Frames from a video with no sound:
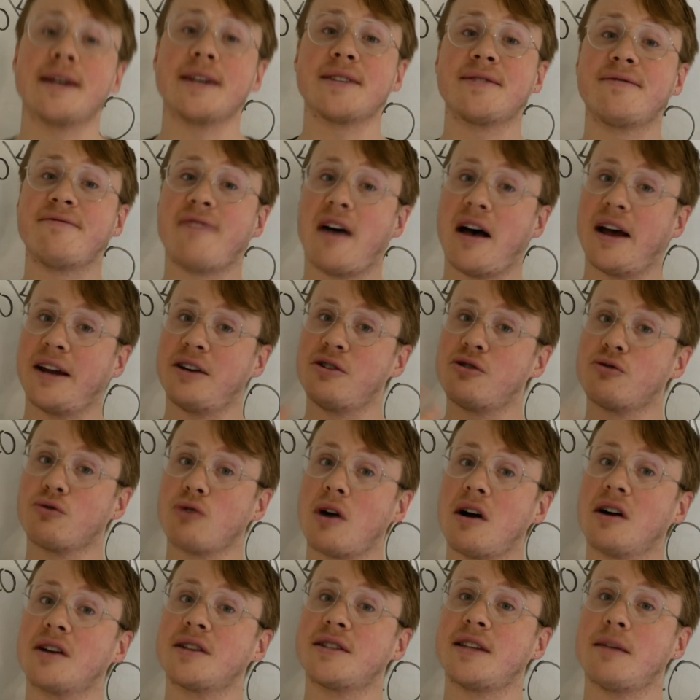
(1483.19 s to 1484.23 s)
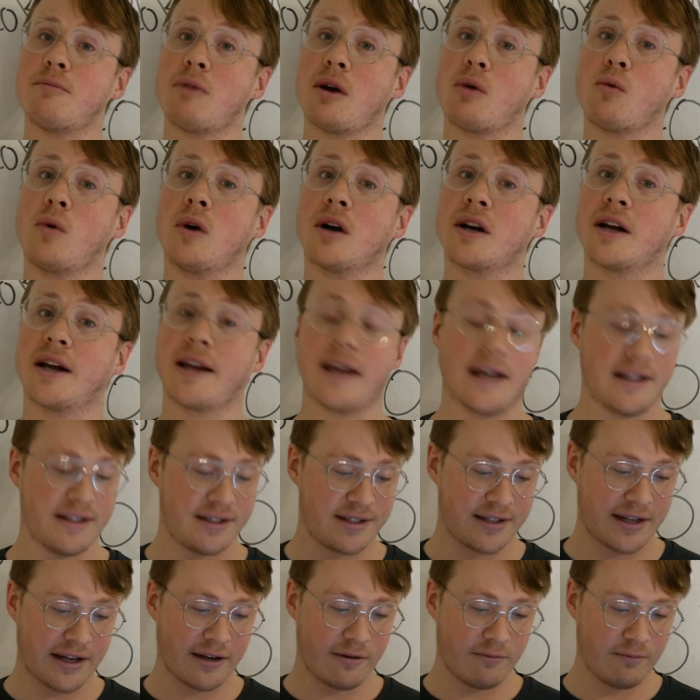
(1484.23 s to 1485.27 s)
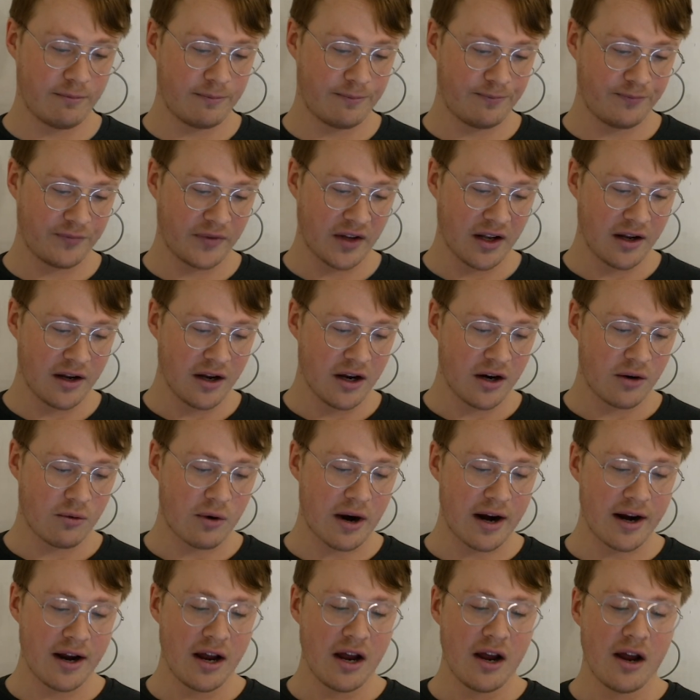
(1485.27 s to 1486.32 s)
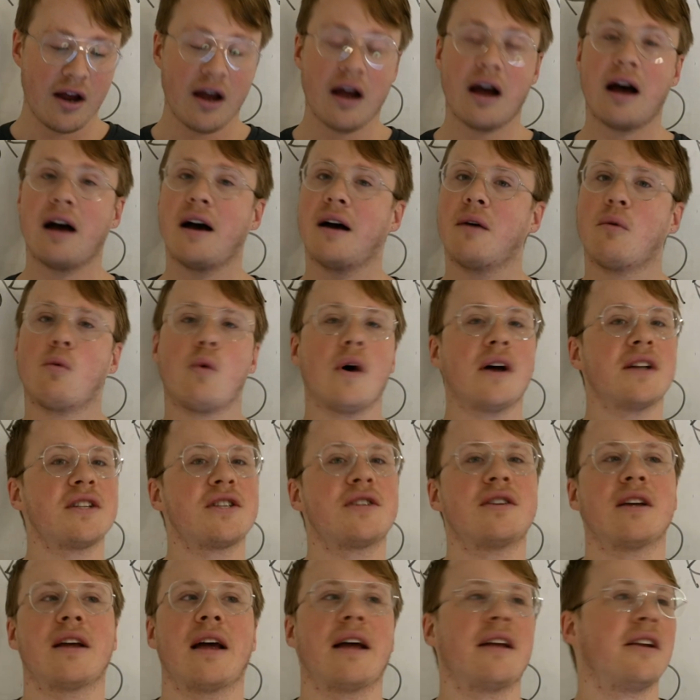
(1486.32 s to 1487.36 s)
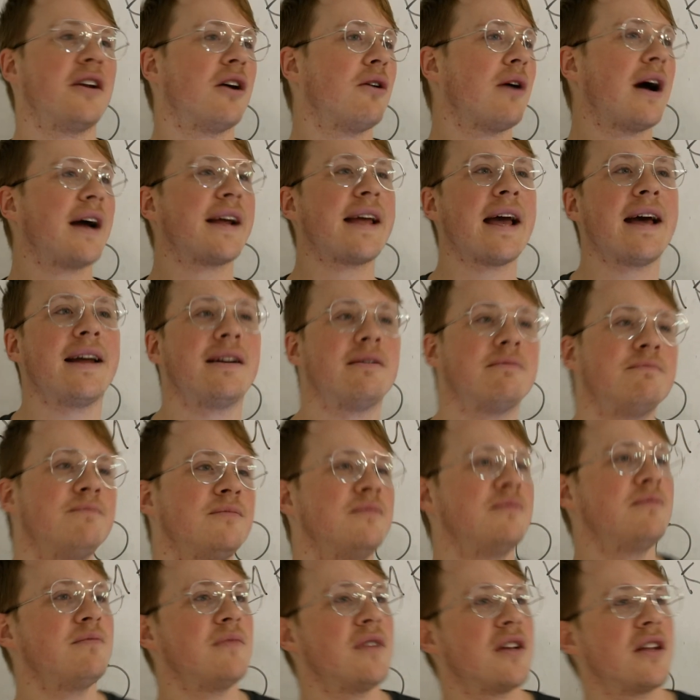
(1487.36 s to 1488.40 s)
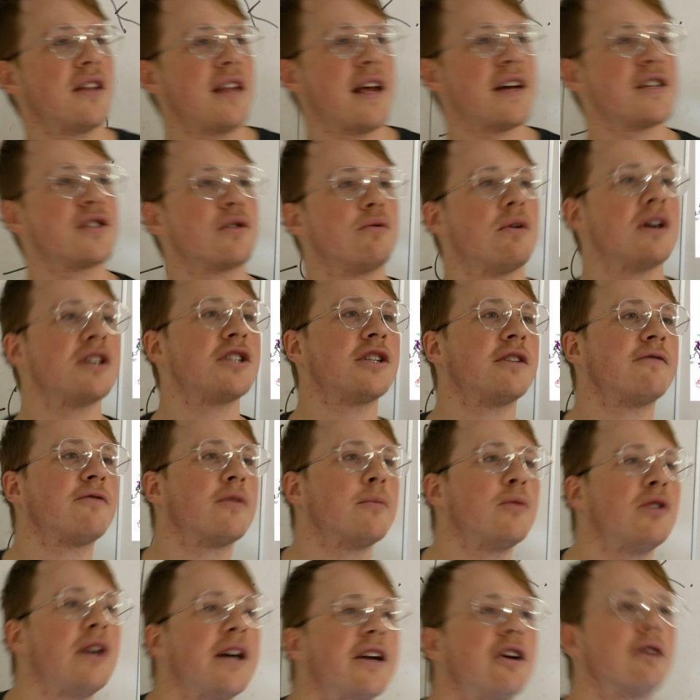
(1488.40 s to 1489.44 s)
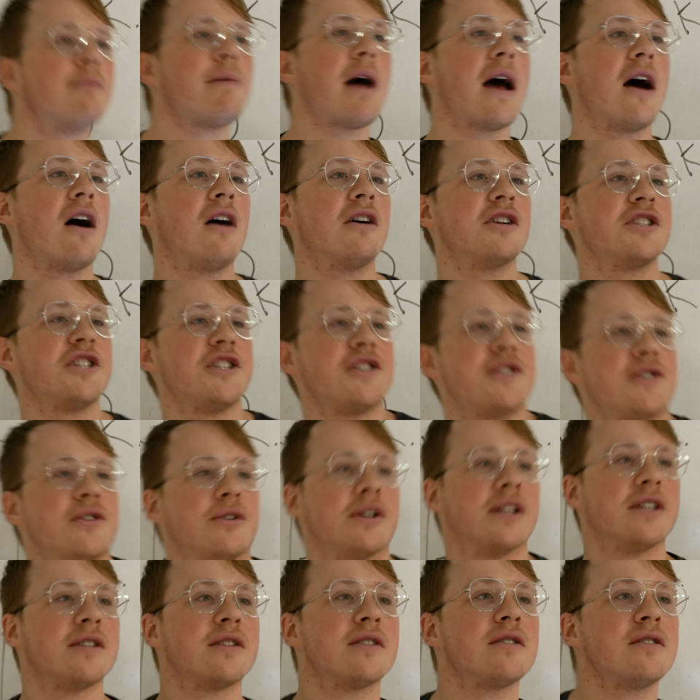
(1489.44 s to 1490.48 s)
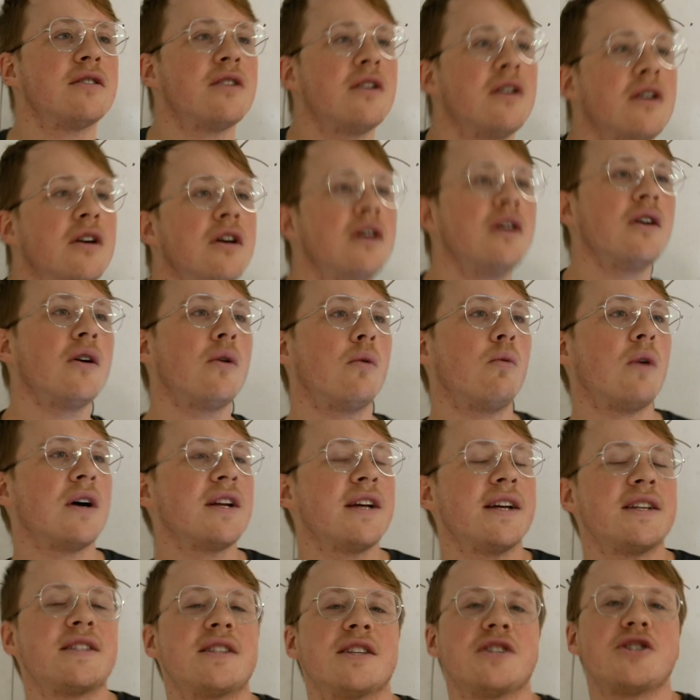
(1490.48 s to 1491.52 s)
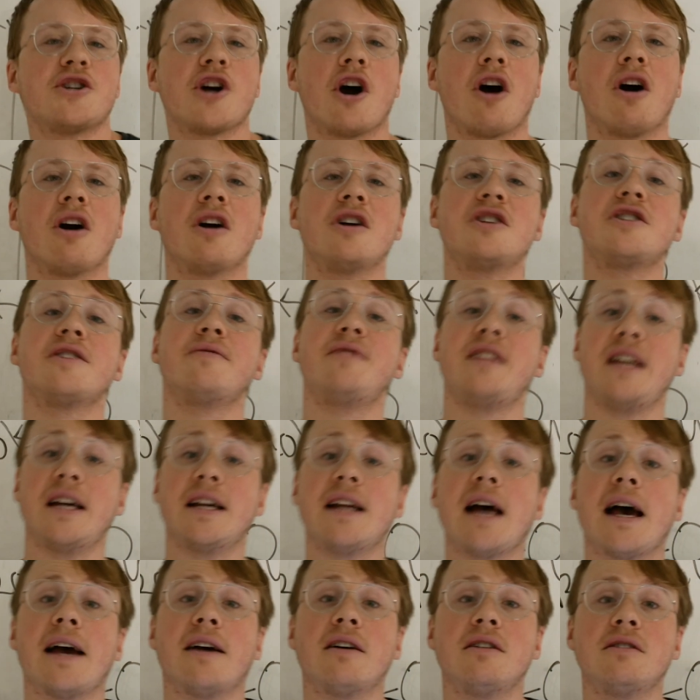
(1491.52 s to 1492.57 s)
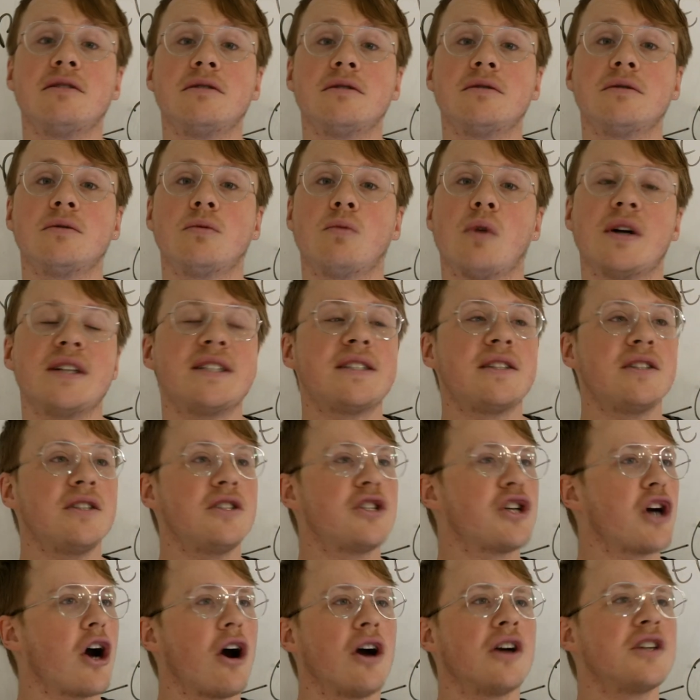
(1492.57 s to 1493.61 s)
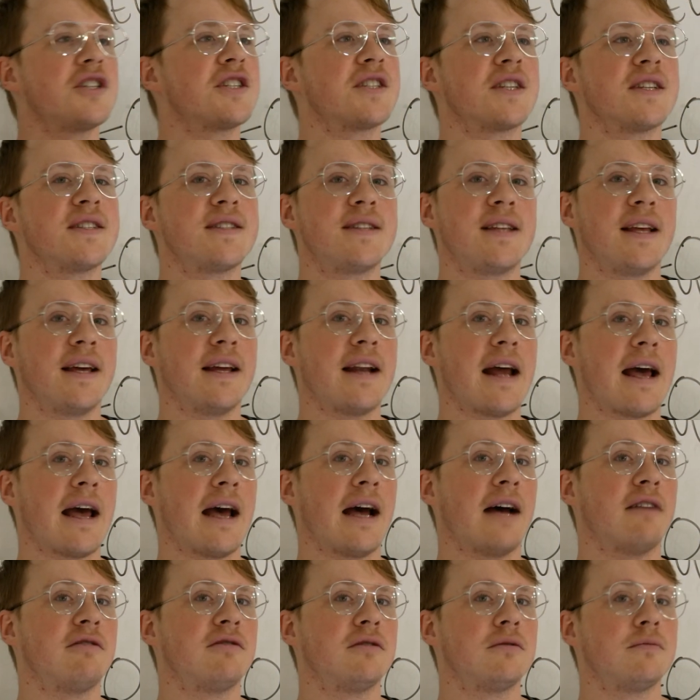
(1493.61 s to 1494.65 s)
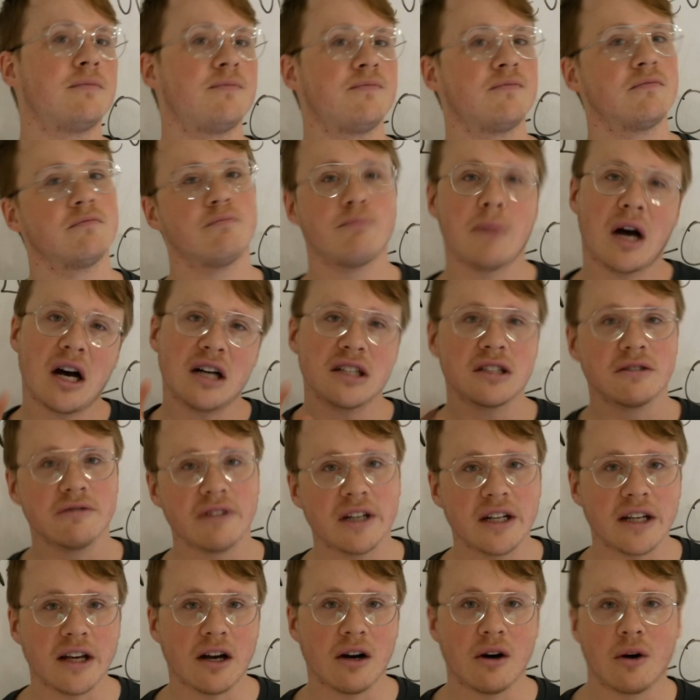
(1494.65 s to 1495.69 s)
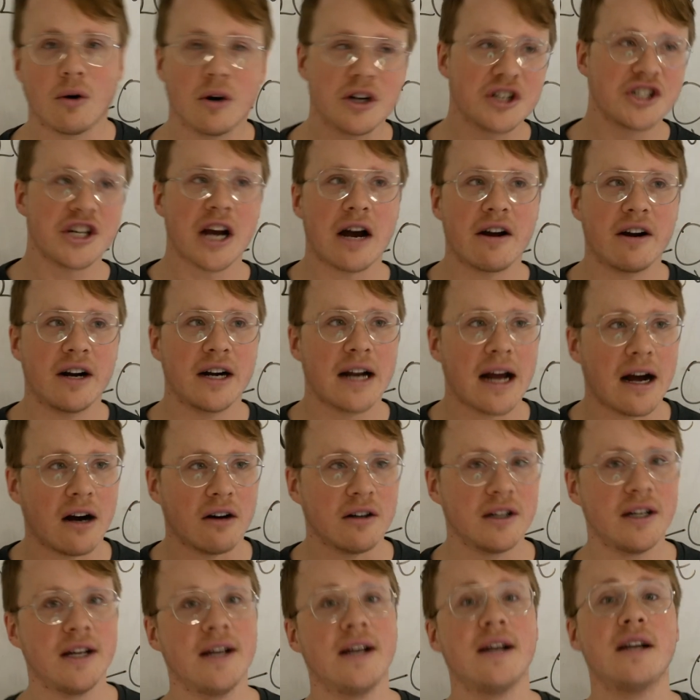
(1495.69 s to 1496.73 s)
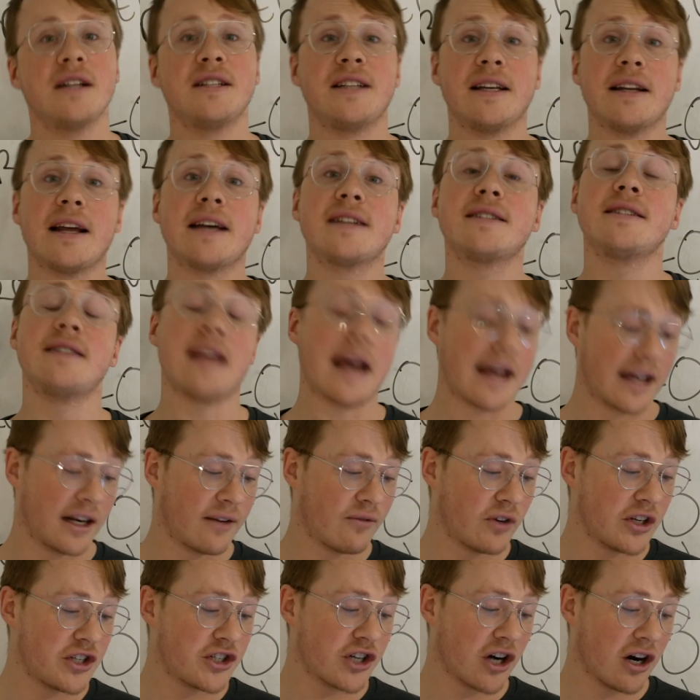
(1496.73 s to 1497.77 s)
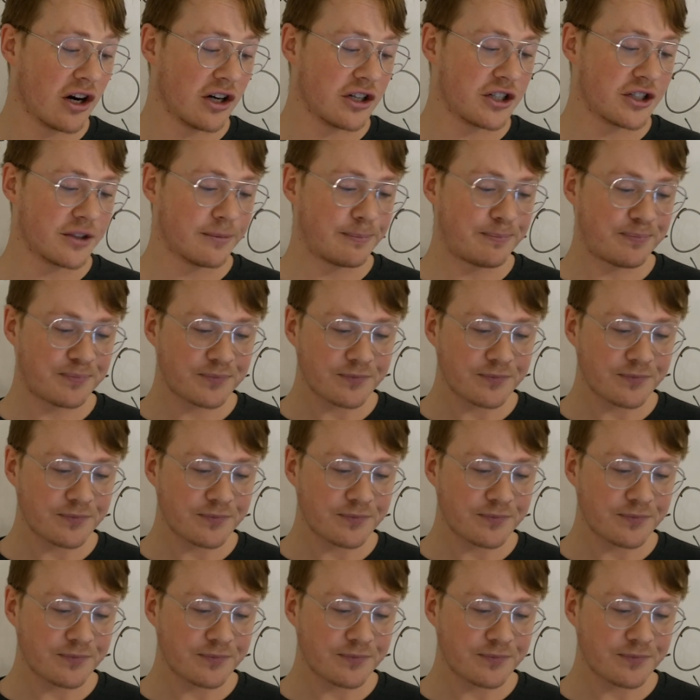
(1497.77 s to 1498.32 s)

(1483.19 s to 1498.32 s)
us find drugs that may work against it, right? Again, test question for molecular biology students. What is the charge of DNA? What charge does DNA have? Pause your video or shout it out. DNA is negatively charged.